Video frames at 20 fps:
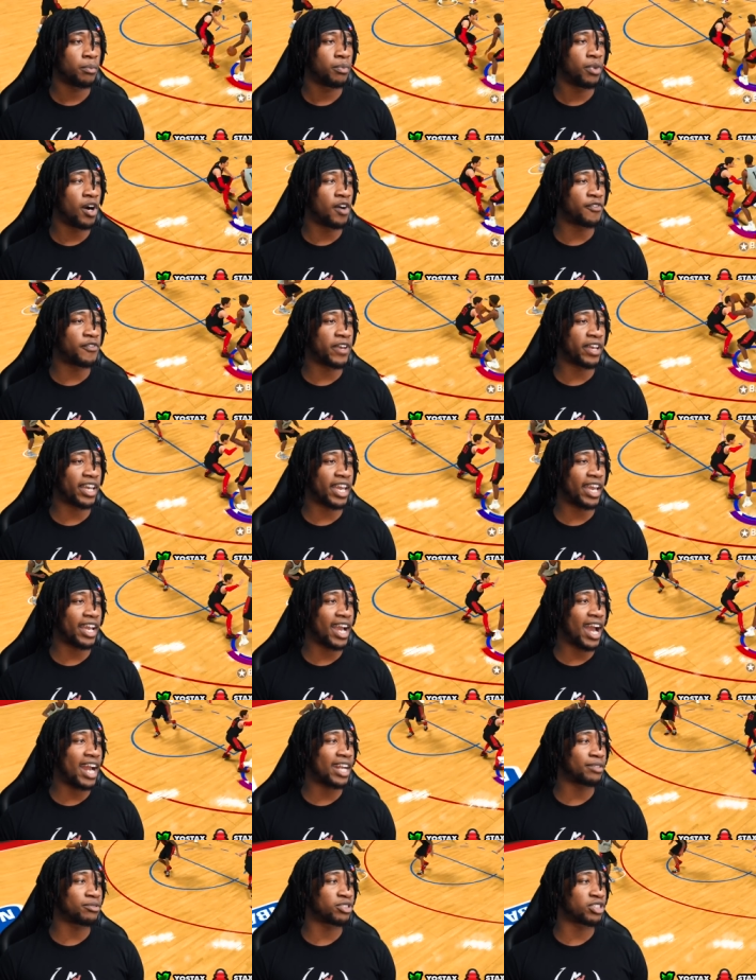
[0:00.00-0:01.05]
Pump fake ain't
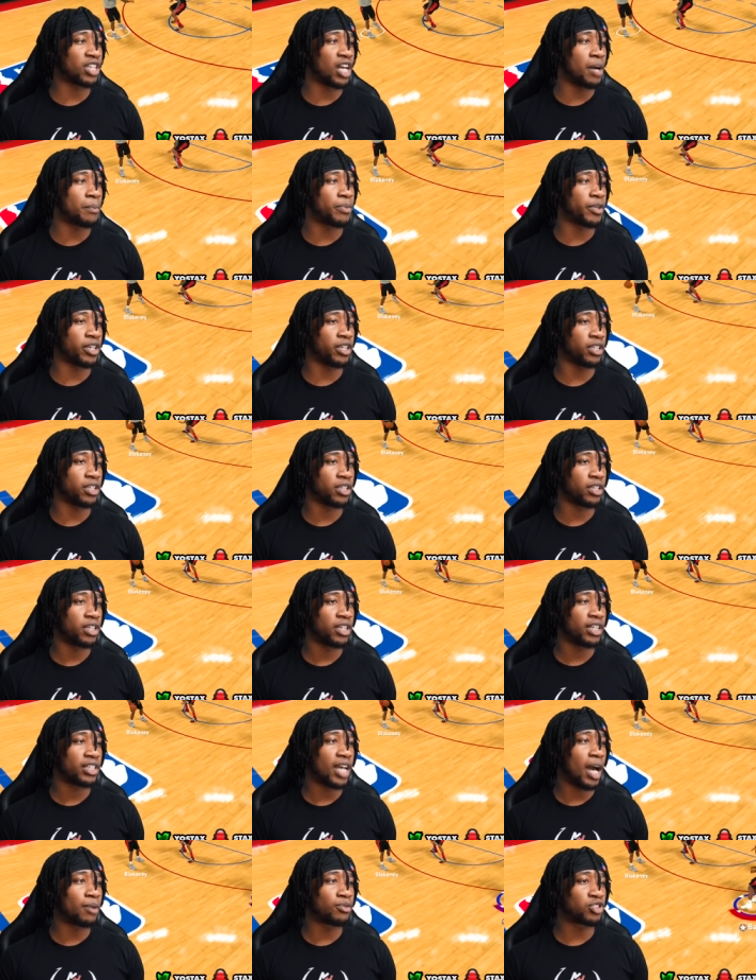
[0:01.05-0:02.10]
got him jumping.
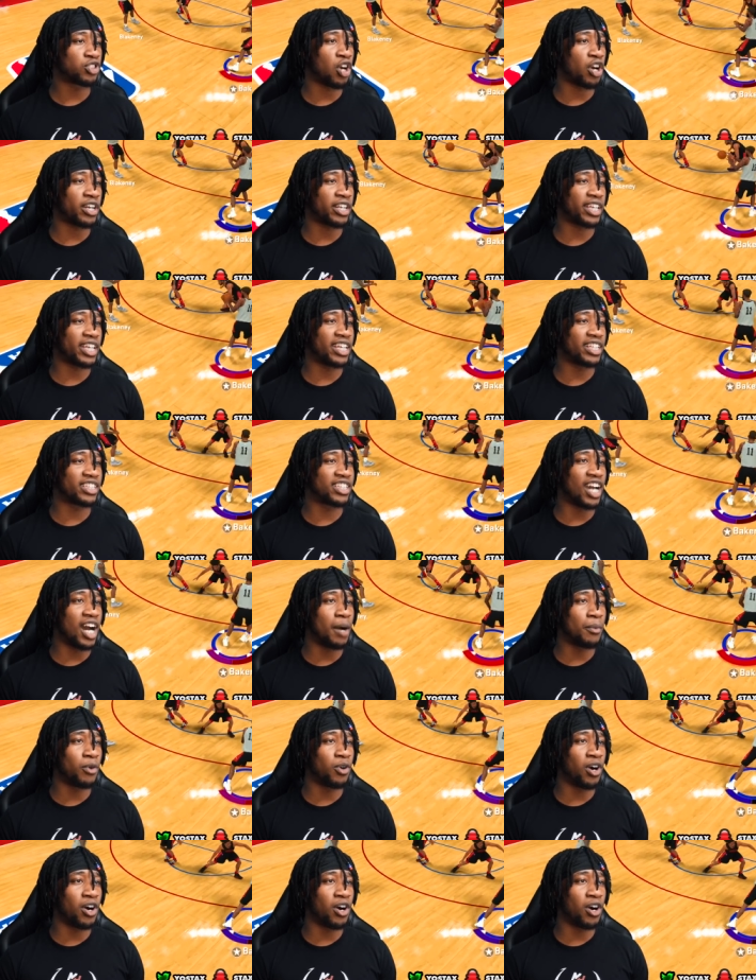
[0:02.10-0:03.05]
I'm starting to get double.